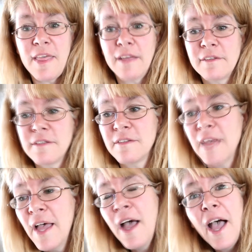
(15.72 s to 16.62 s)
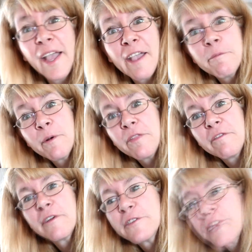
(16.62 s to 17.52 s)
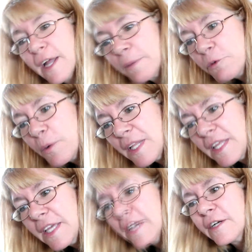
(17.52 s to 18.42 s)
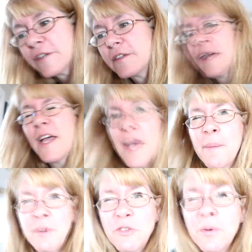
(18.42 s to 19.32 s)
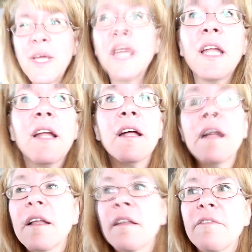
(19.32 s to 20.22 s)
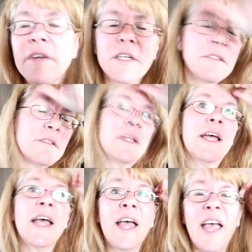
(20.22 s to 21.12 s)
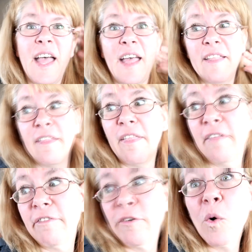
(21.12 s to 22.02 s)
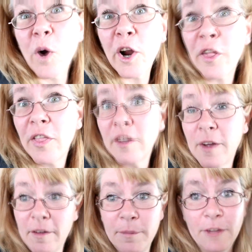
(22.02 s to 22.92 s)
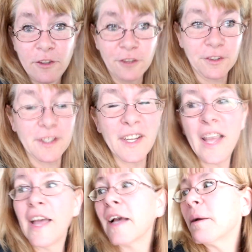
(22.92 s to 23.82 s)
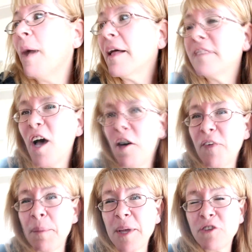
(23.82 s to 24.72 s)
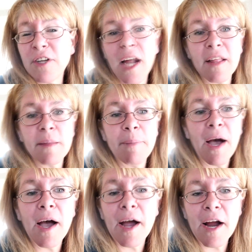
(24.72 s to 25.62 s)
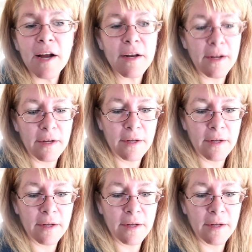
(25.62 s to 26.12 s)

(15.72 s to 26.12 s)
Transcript: think, since I gave birth the first time. 20 years between the first and the fourth of my children. Come on, Self, I'll meet you down at the barn.